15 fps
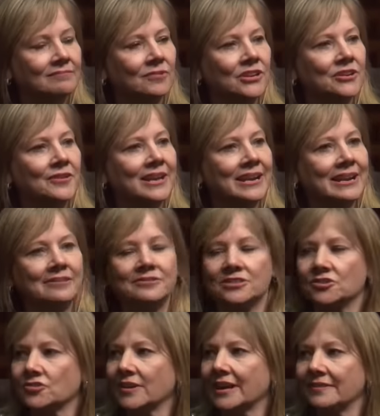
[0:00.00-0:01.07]
you.
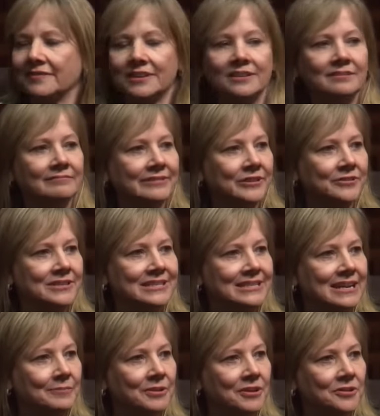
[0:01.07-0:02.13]
Less than four weeks ago,
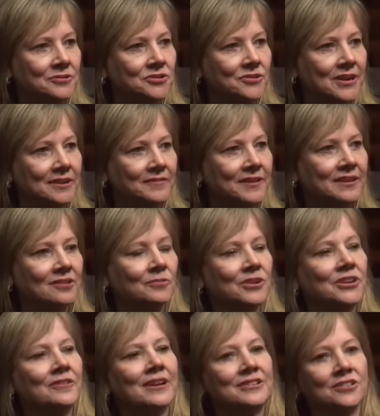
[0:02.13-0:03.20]
General Motors CEO Mary
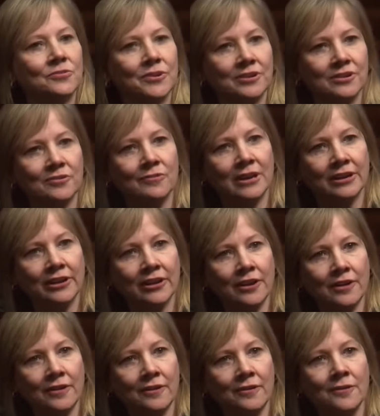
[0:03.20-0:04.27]
Barra
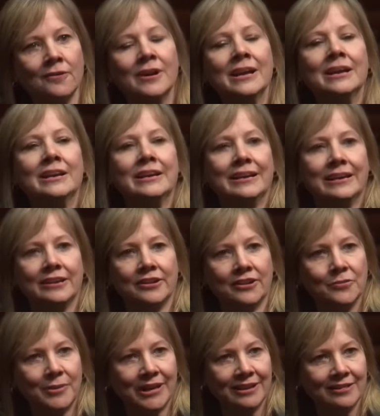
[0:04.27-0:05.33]
confidently told
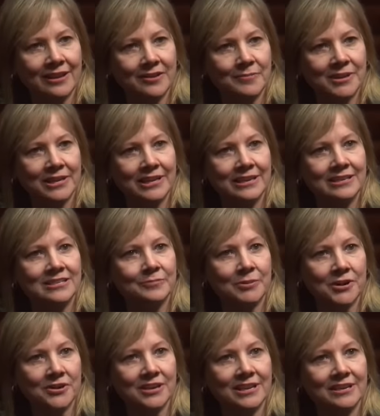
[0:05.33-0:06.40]
investors, as
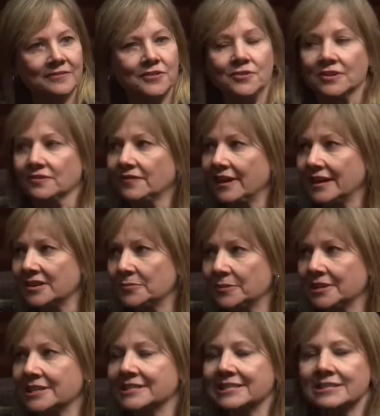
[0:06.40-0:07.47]
she has many
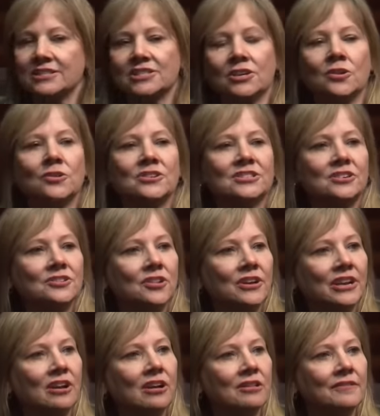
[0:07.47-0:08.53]
times, um, that
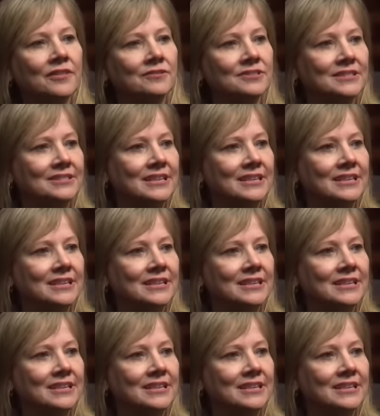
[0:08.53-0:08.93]
2024